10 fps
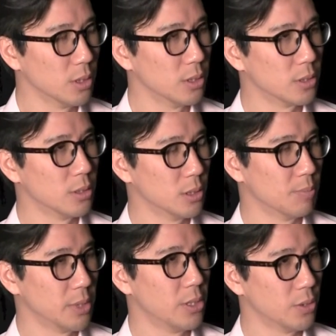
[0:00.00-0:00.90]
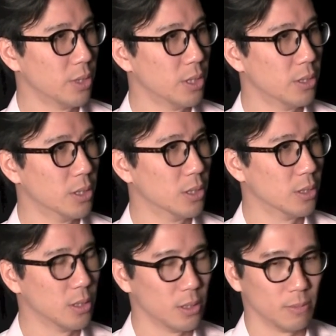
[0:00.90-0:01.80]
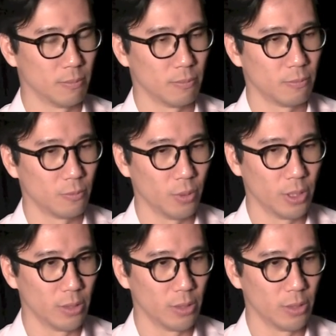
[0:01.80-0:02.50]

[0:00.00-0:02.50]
is a potential area where